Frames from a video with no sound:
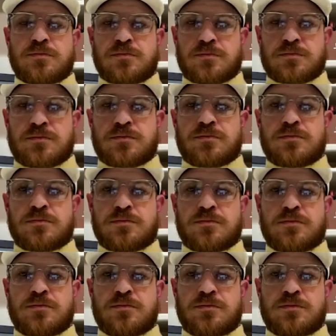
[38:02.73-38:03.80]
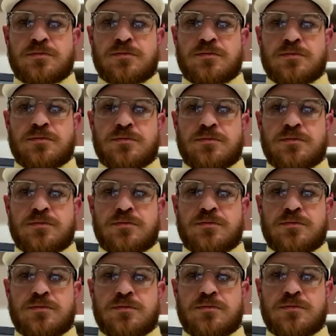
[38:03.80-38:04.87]

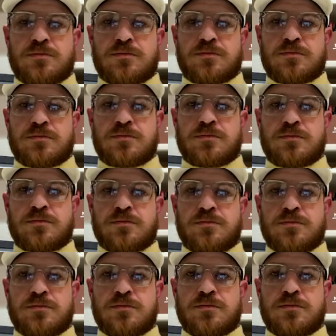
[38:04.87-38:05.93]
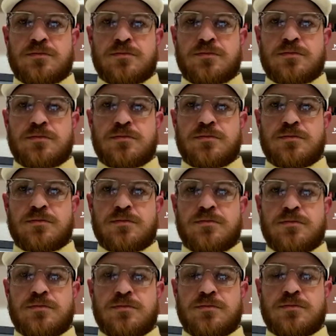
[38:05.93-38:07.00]

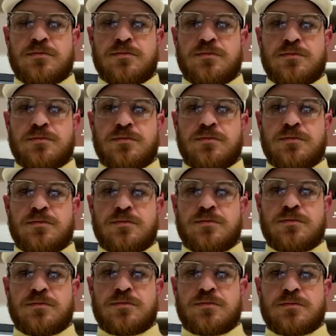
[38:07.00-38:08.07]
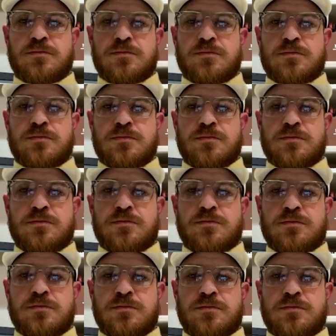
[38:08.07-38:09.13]

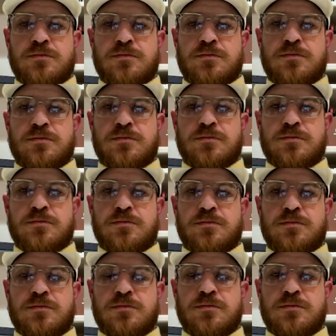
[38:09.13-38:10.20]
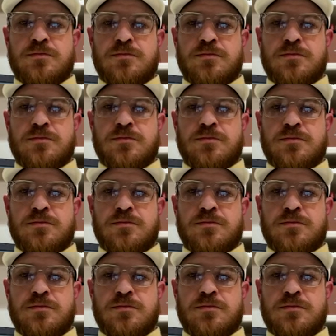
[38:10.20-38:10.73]
[no speech]